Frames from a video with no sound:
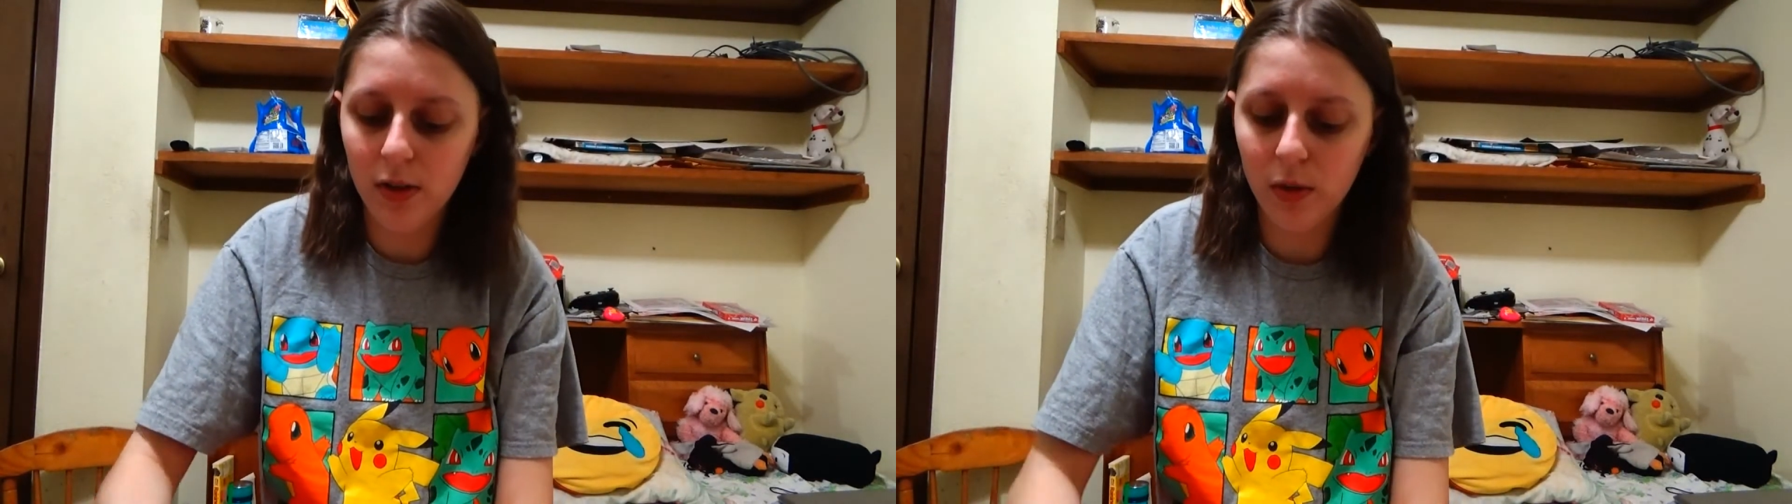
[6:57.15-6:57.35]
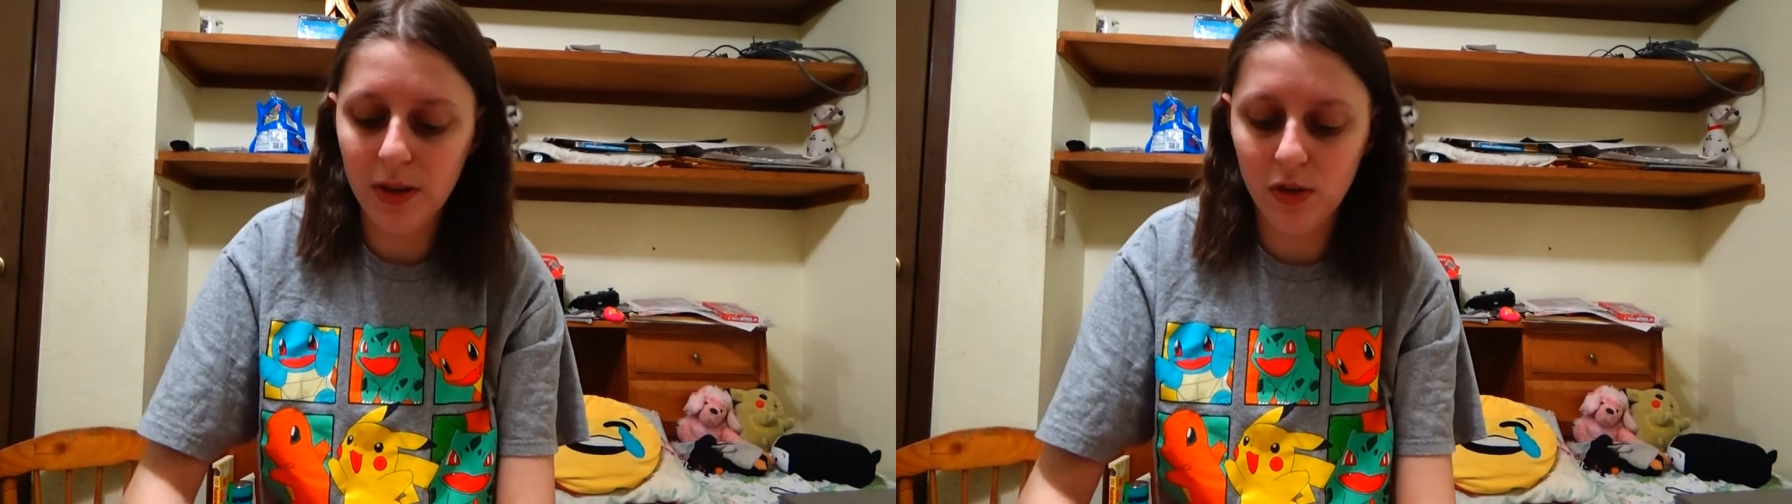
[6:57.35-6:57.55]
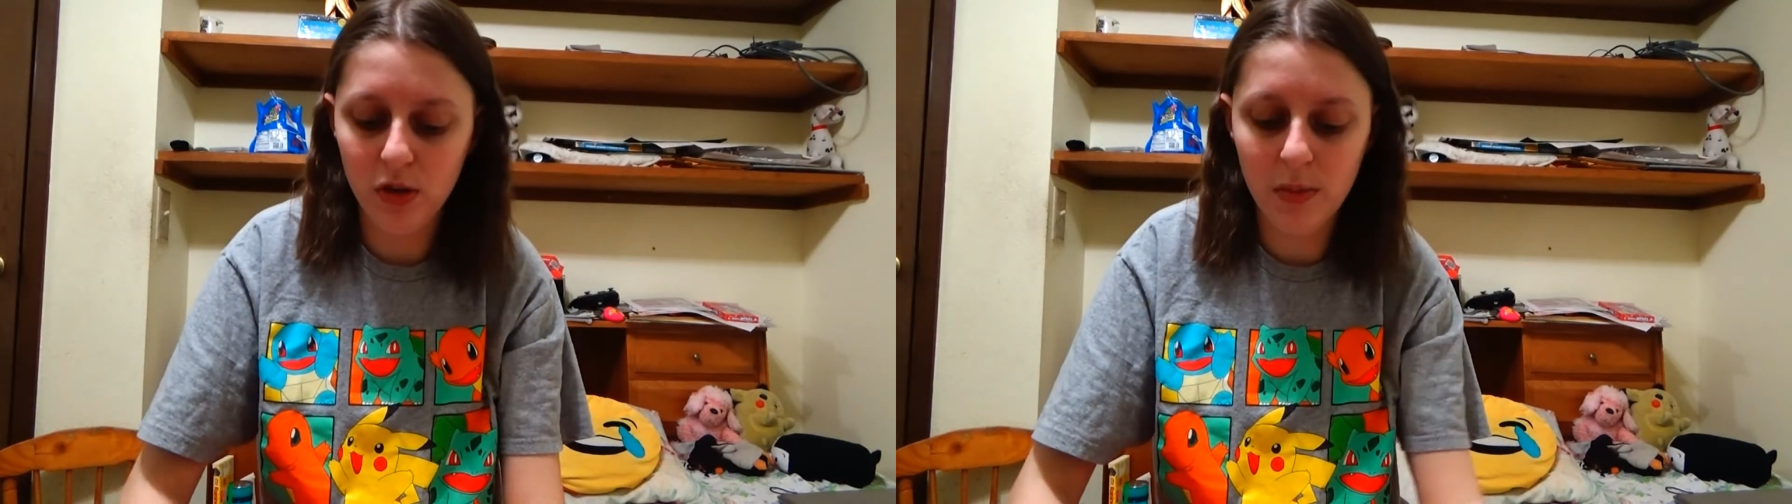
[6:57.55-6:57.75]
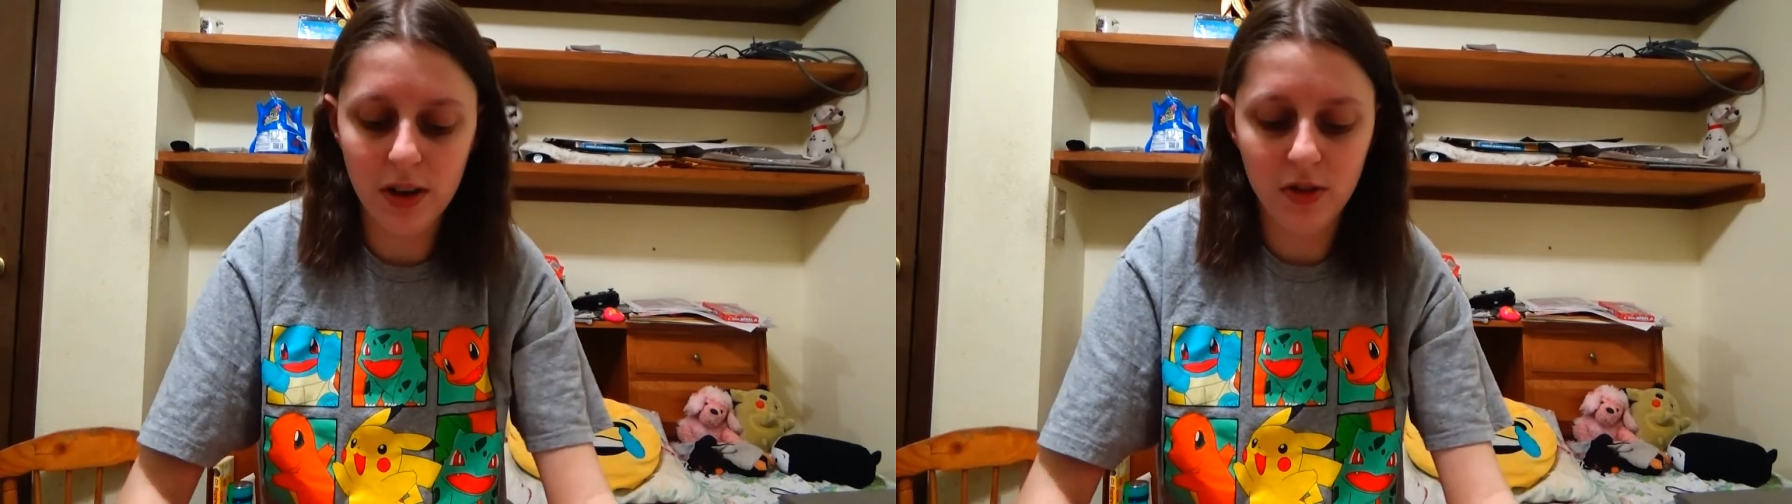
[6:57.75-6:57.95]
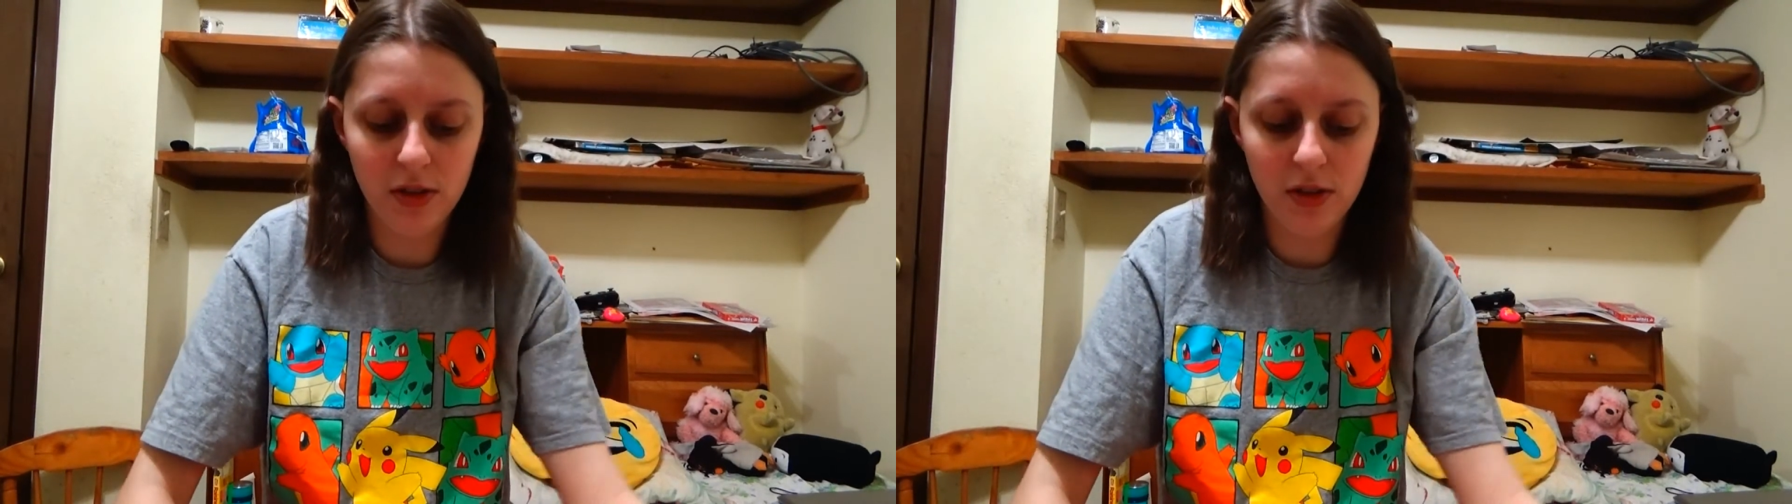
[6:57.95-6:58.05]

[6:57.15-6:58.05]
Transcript: a little bit too much,